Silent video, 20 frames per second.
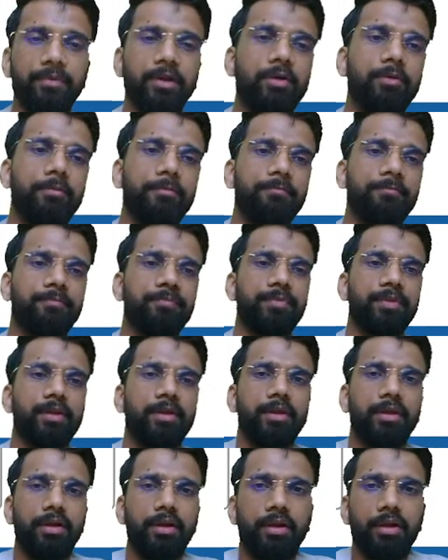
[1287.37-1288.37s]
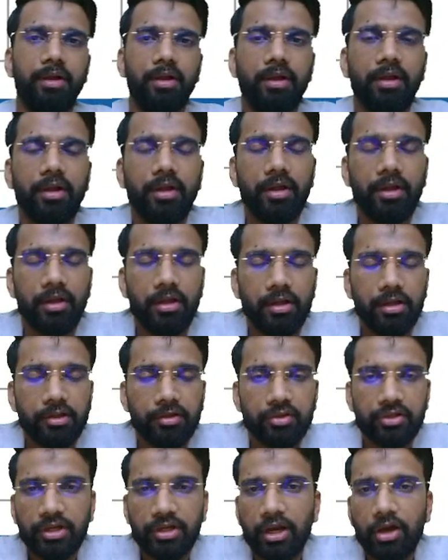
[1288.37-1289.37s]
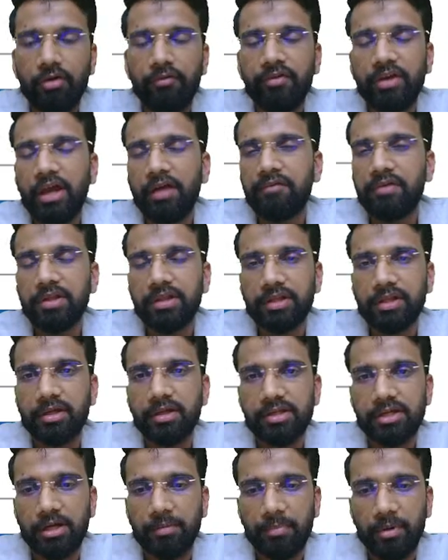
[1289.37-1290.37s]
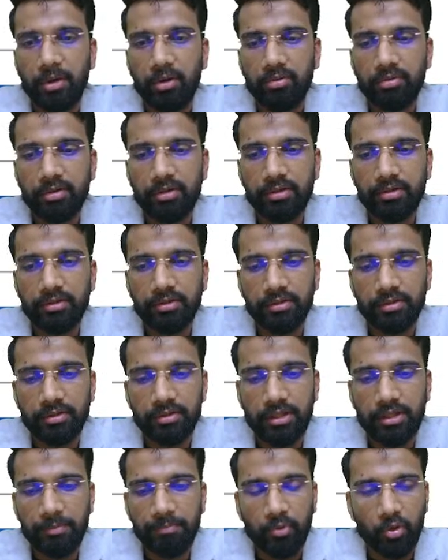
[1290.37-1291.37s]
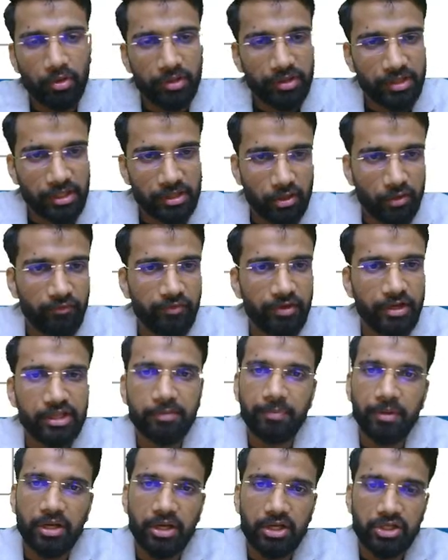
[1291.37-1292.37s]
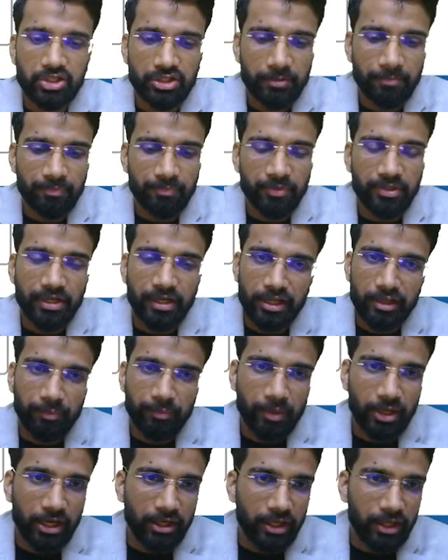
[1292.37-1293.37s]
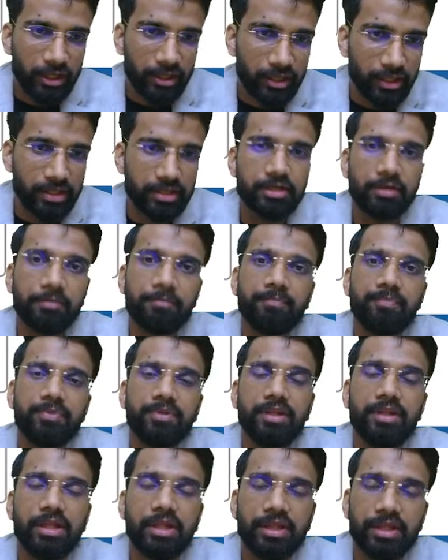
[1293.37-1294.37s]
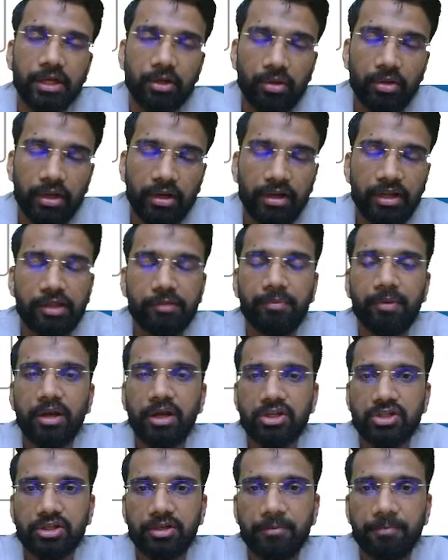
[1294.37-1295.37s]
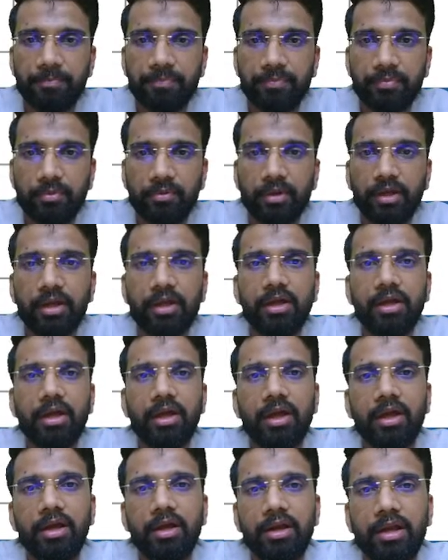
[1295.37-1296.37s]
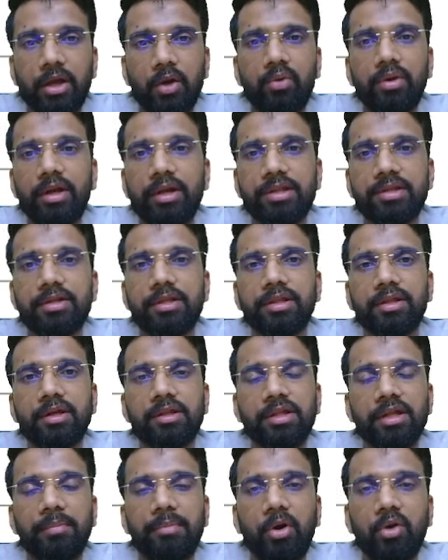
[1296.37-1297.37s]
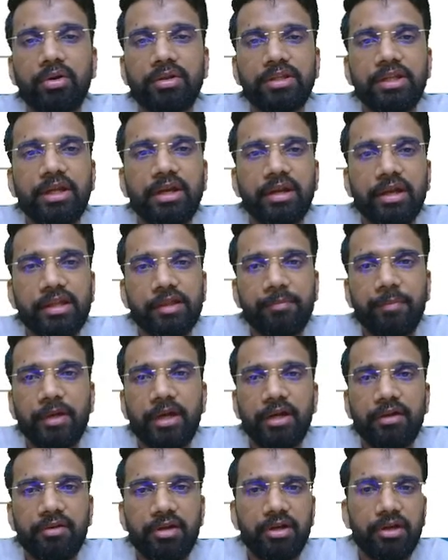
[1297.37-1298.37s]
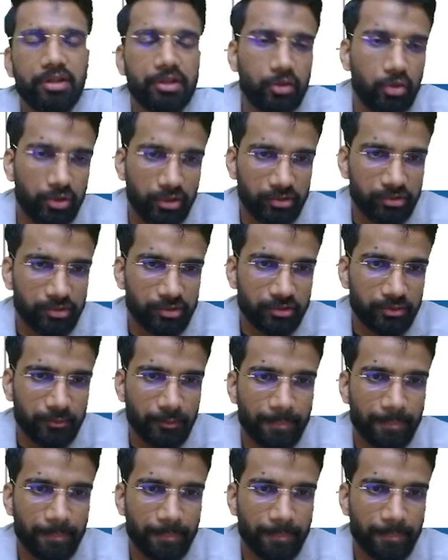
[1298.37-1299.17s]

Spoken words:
Now, so till now we have discussed about the process of respiration, the respiratory system, the cellular respiration. Okay. Now let's discuss about the respiratory disorders.